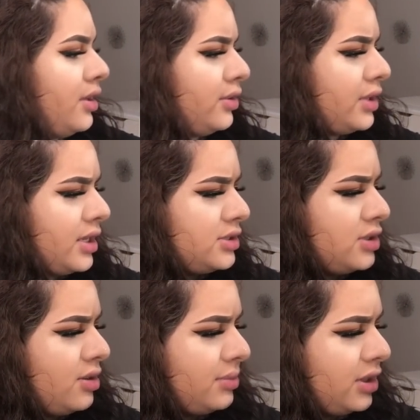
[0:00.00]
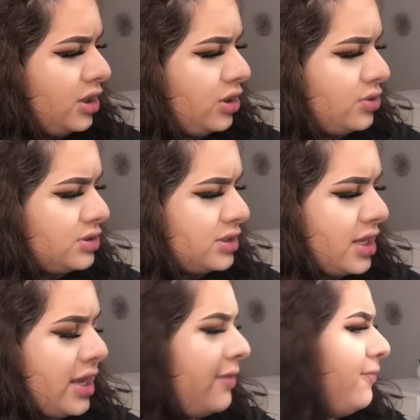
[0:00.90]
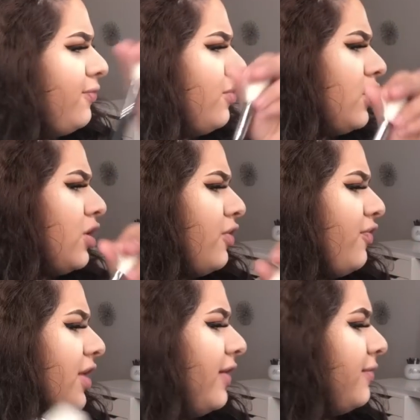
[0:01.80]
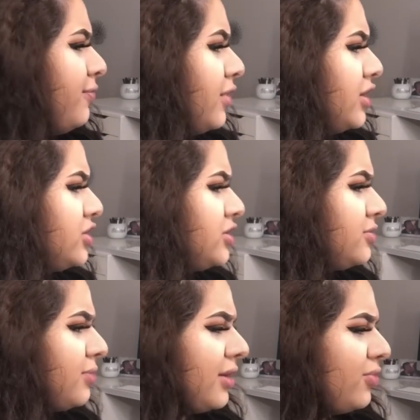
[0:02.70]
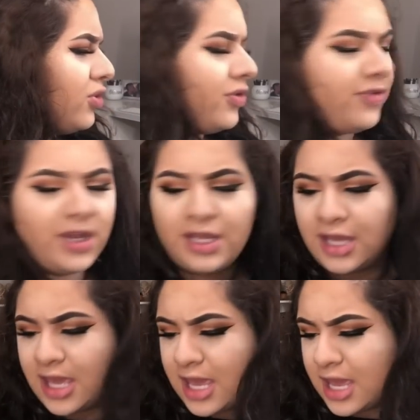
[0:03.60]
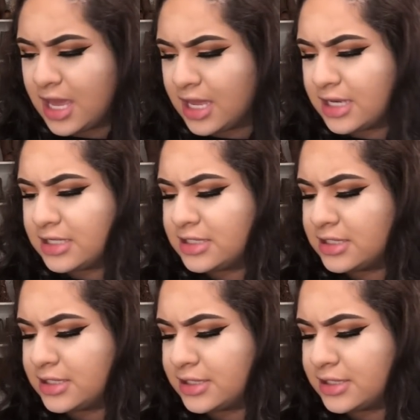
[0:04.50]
Okay, so I'm going to use the M405 brush by Morphe, and